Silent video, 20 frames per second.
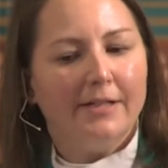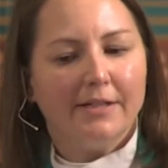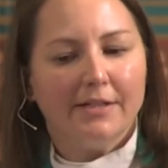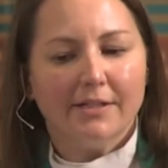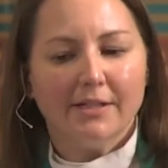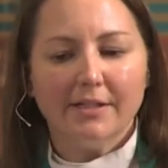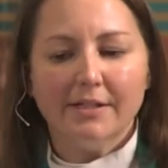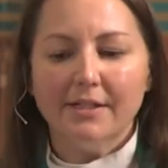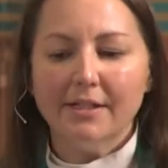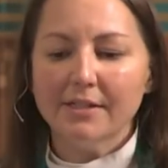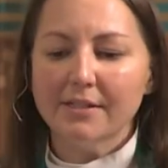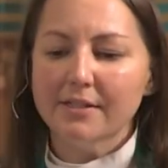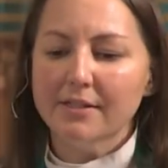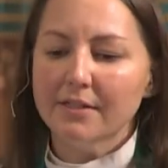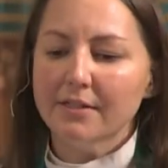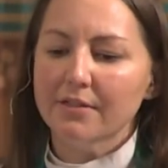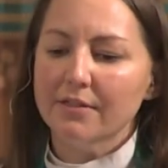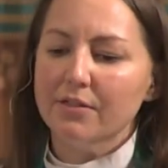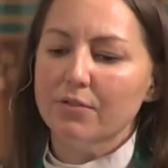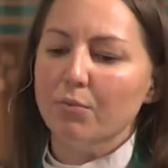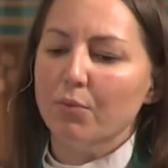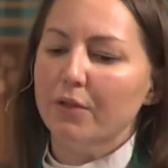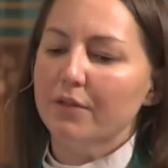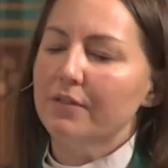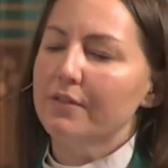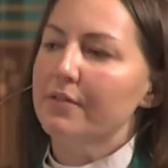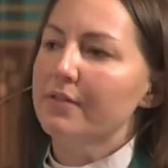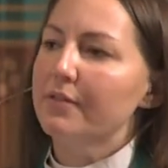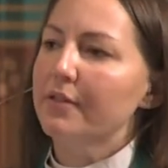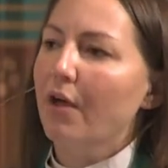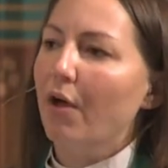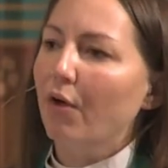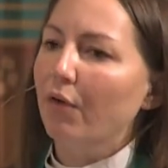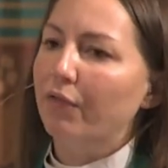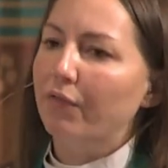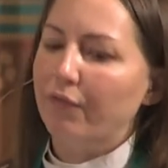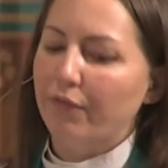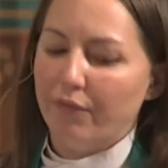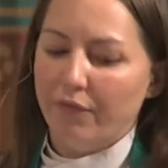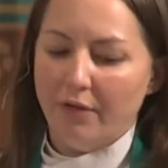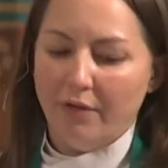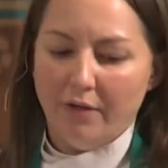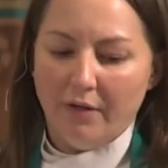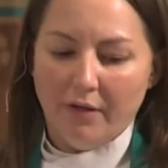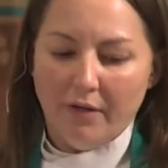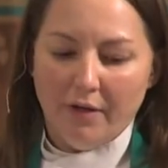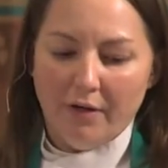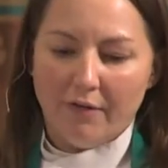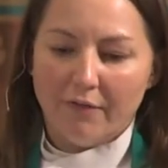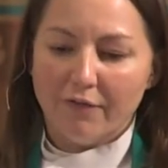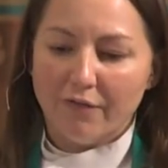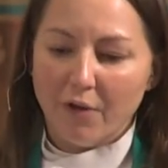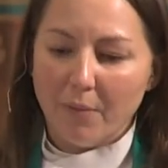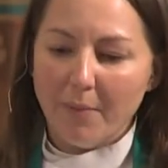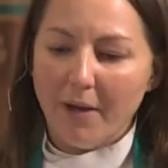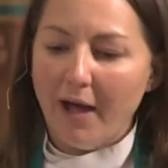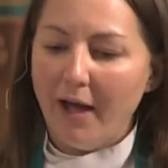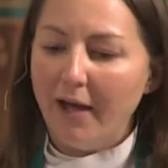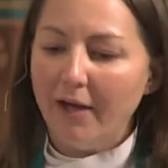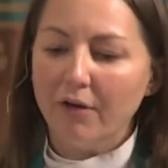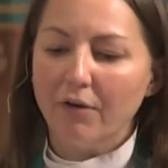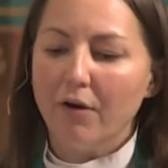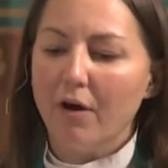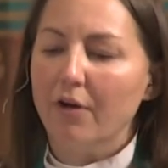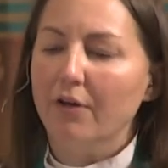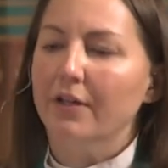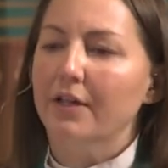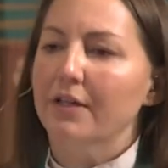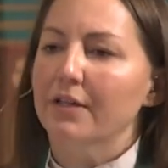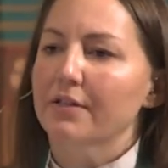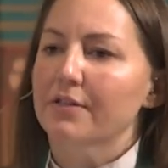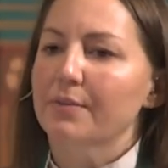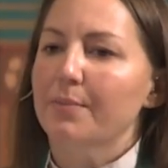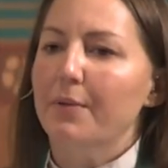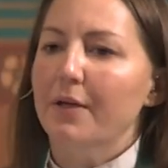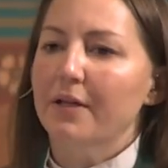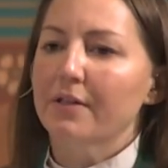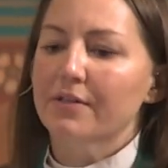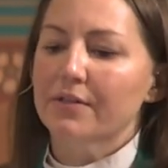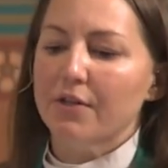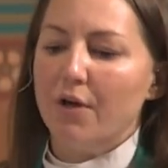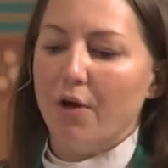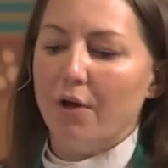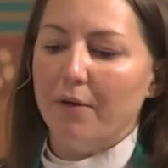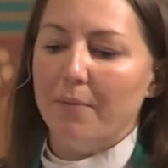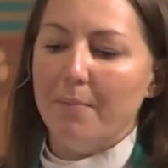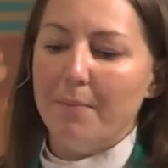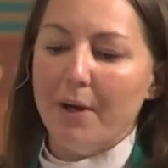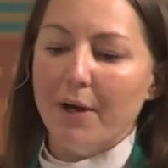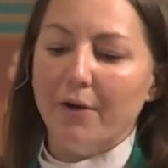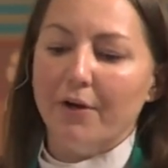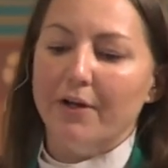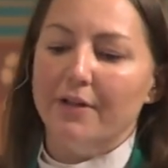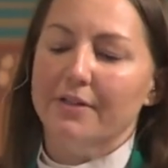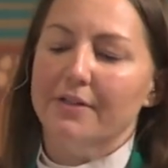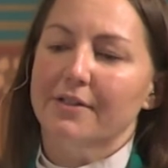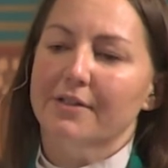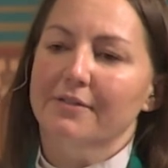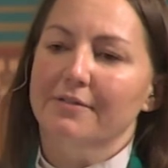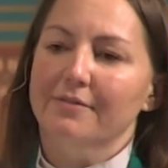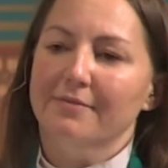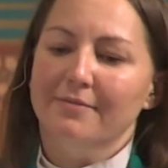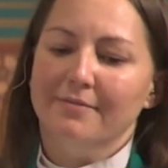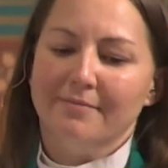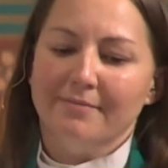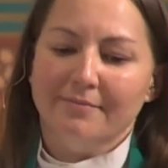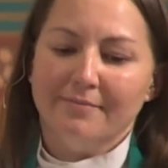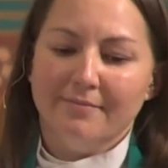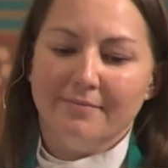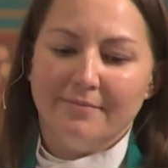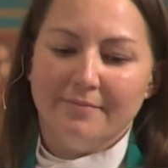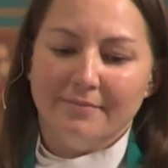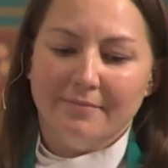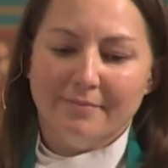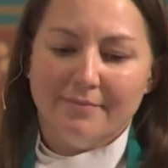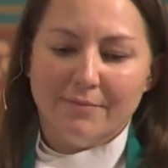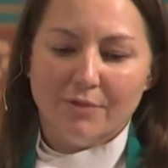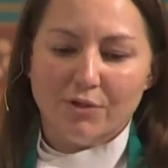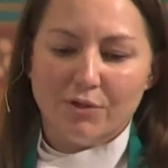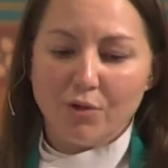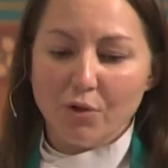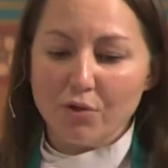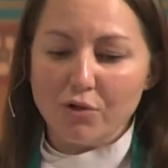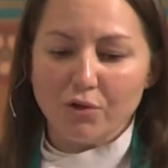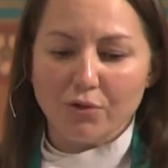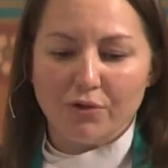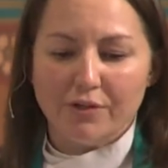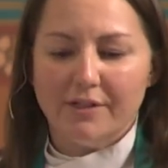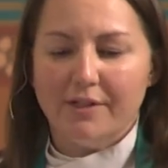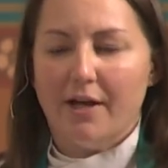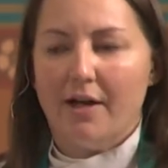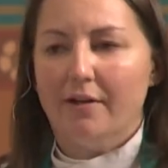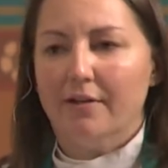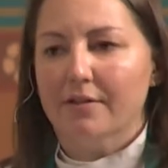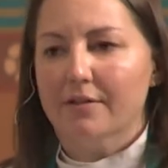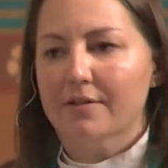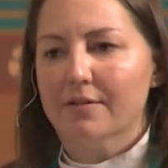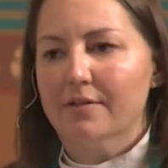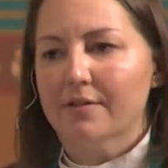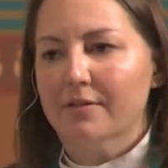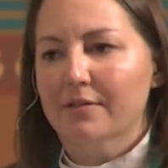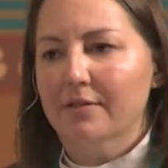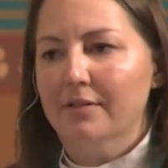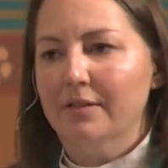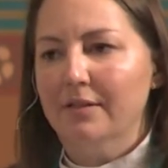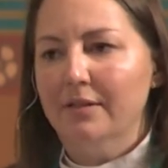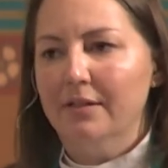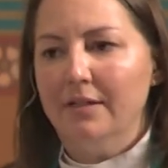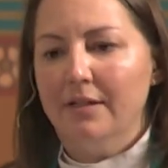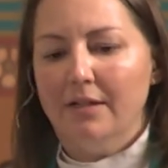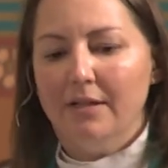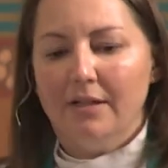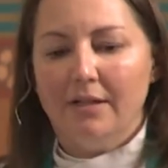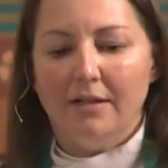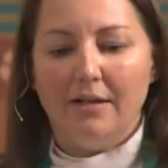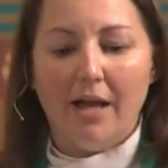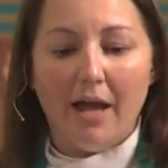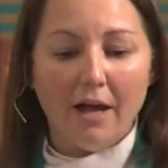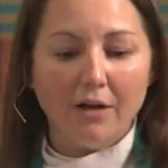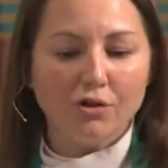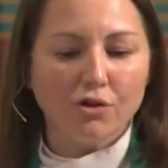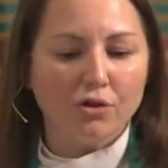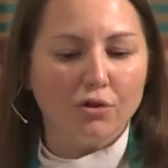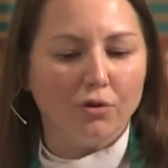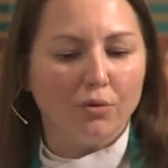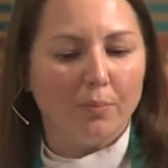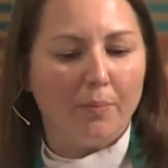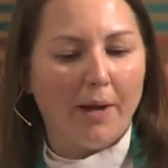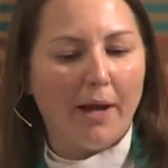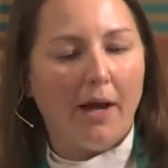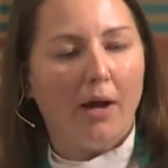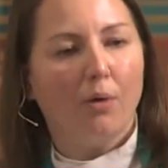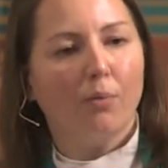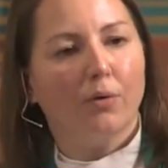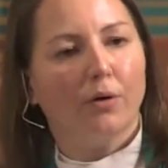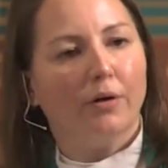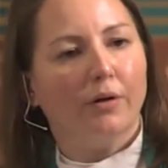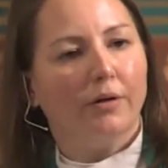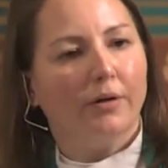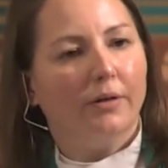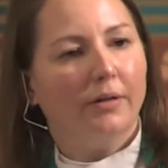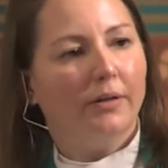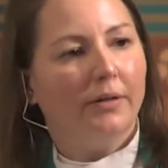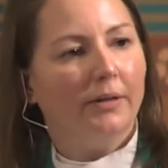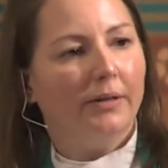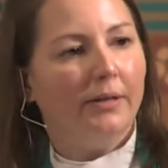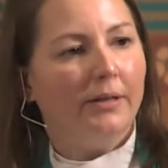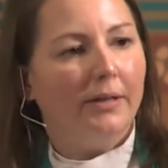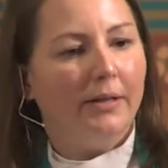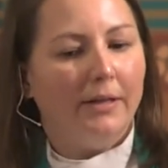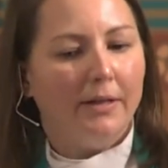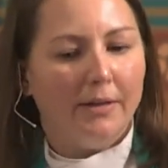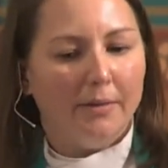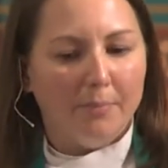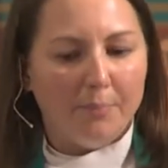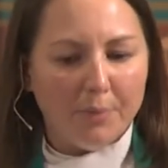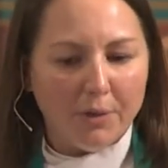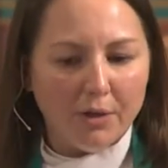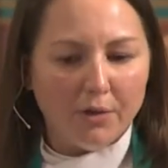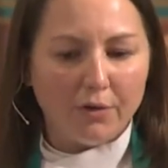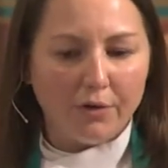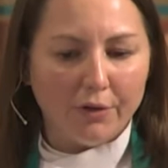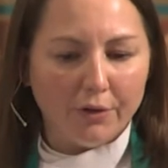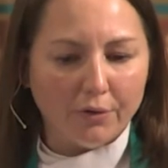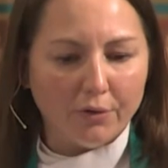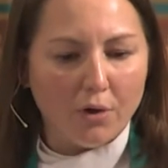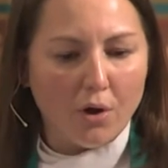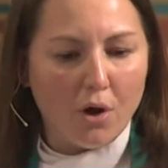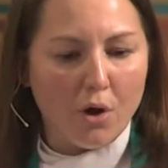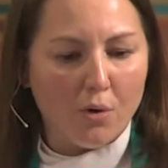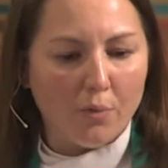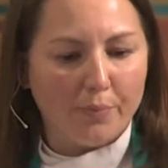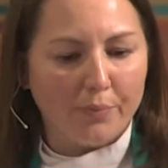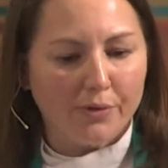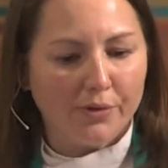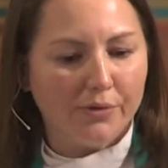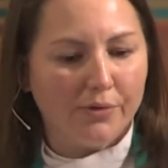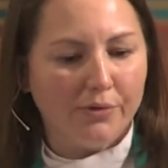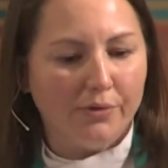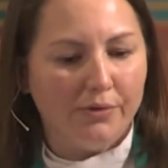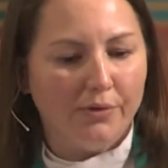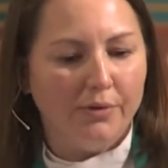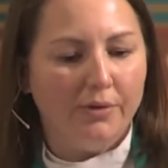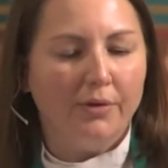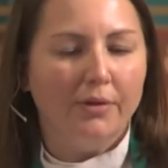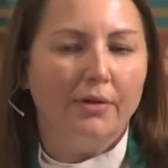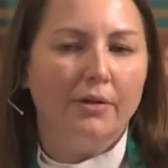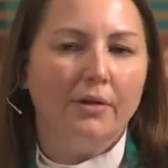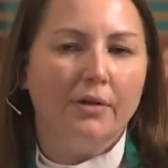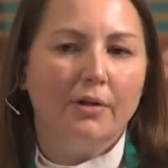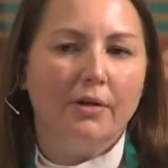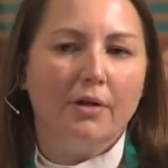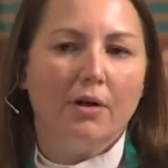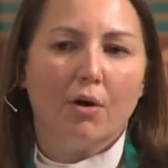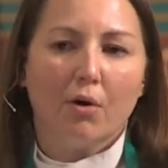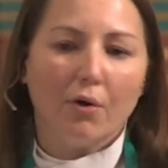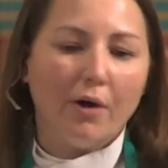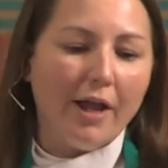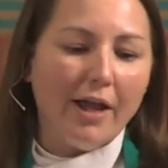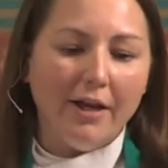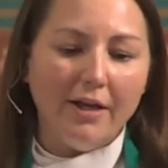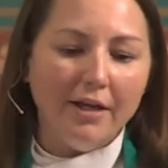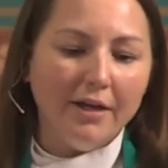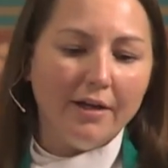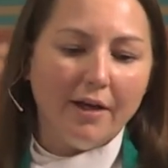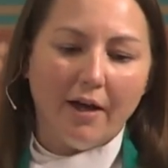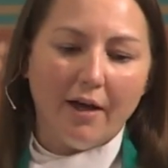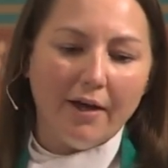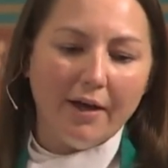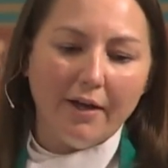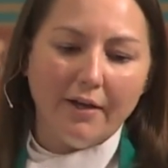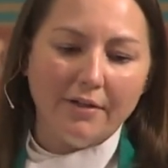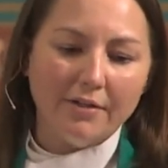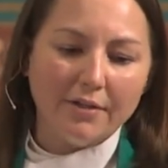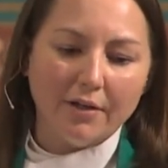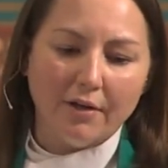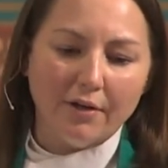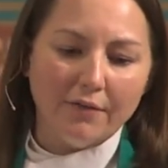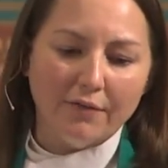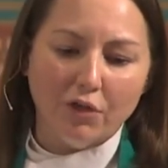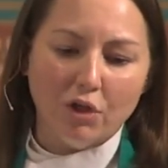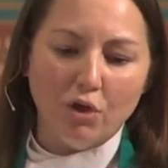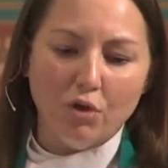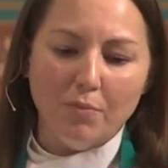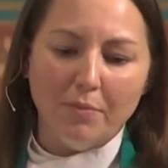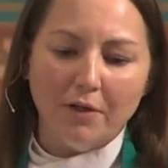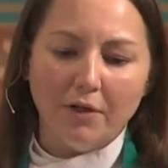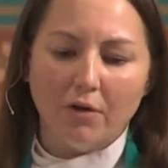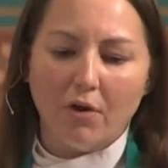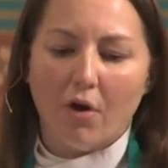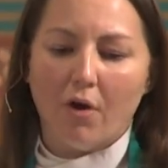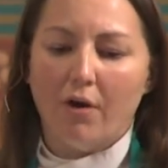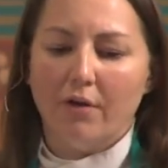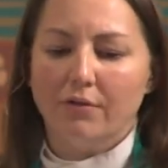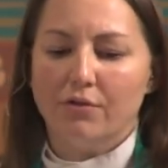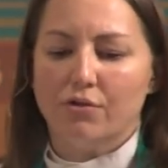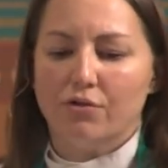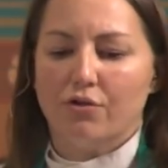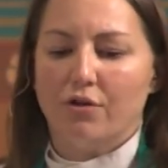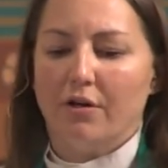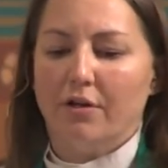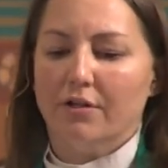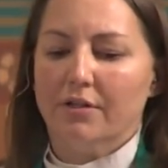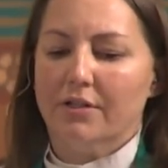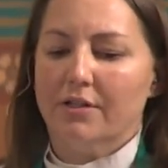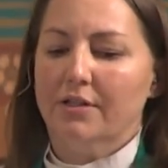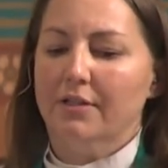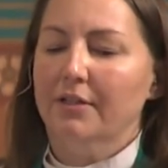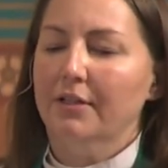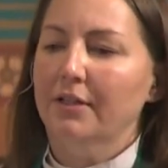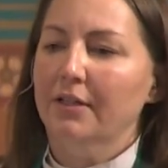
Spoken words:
to distance oneself from hierarchies based on merit, social status, national power, imperial hopes, or any kind of human construct